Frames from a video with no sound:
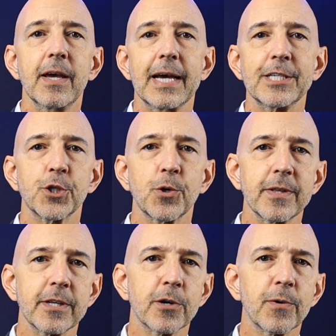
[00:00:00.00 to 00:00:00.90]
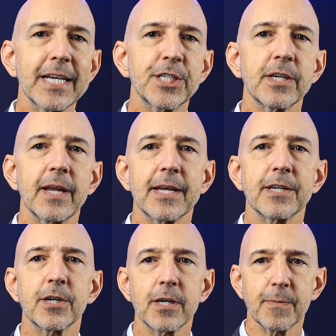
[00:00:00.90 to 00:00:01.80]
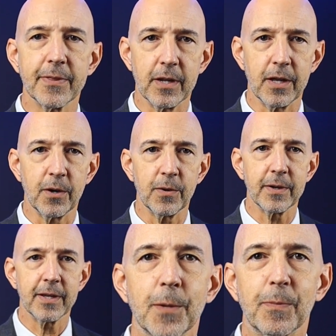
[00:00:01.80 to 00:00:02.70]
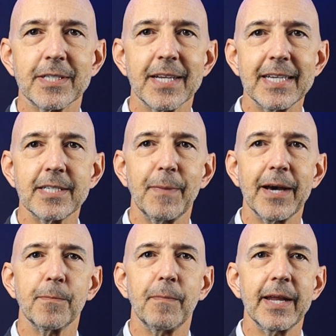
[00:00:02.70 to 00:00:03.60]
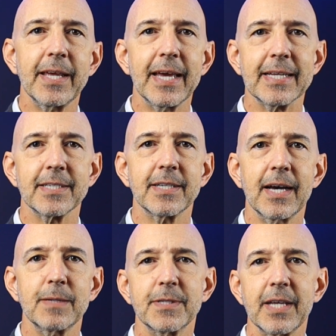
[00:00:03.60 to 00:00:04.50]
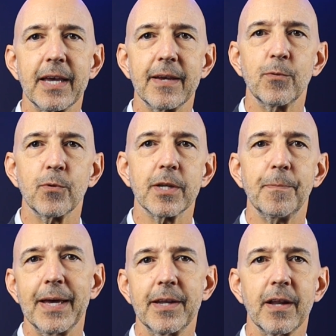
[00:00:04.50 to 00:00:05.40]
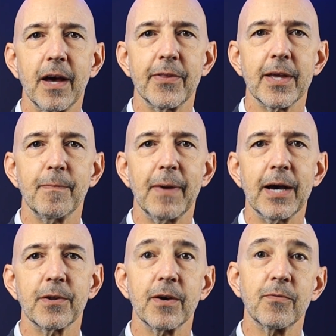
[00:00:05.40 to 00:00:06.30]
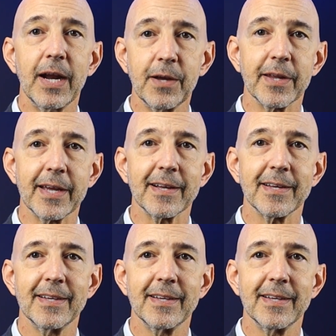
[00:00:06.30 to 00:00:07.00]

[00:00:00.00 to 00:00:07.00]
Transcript: and shorten the duration and term of the loan. The precise amount of money and time saved will depend on the amount of rounding.